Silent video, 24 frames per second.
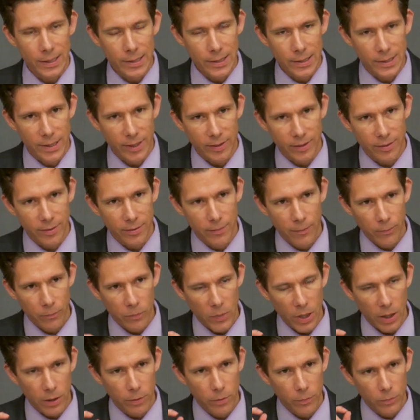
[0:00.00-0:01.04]
let's,
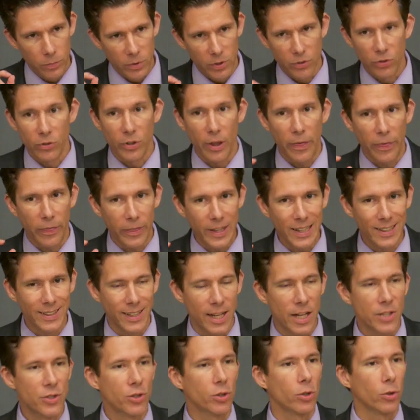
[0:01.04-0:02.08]
uh, this is a
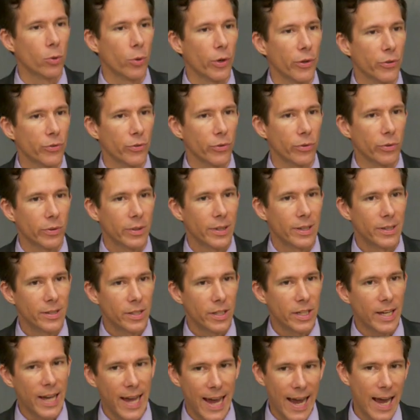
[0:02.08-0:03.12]
theological question.
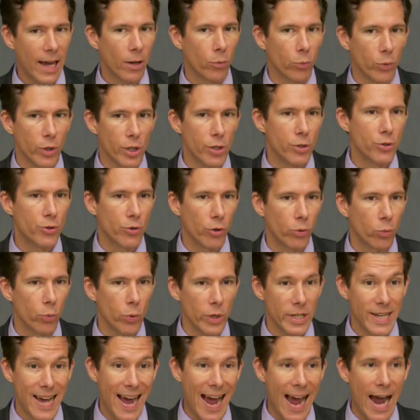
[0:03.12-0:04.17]
Can we, should
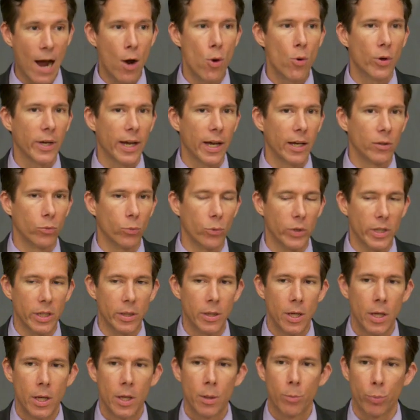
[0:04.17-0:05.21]
we, how can we
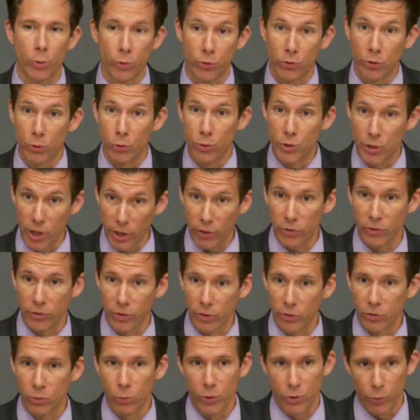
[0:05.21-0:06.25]
pursue
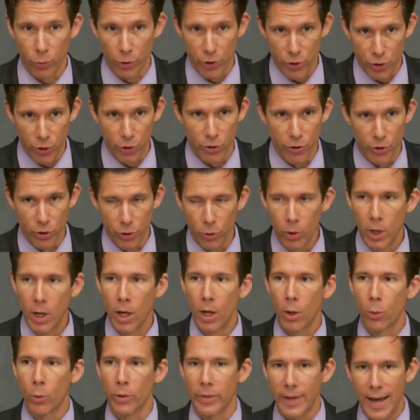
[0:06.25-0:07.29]
justice, which we should do,
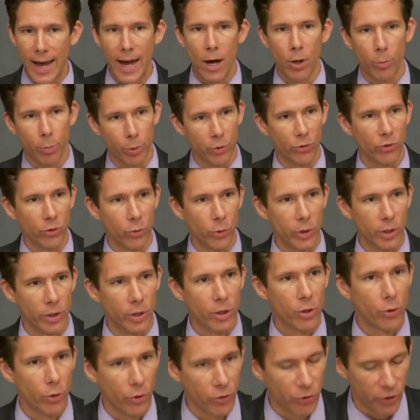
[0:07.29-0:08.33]
without pursuing
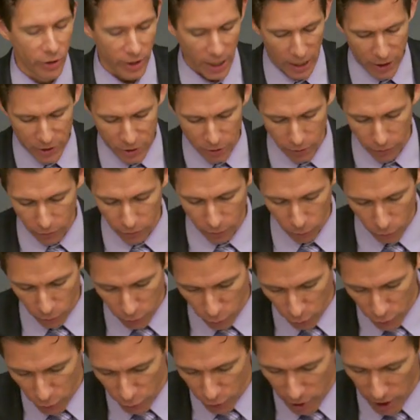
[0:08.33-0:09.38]
Christian nationalism, which
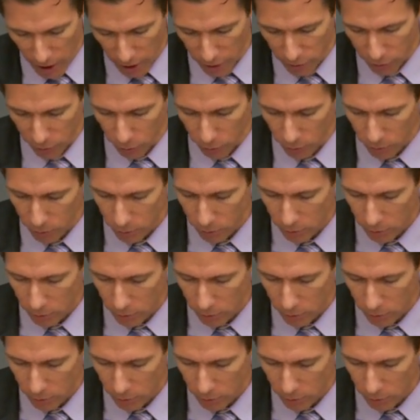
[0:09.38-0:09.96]
we should not do?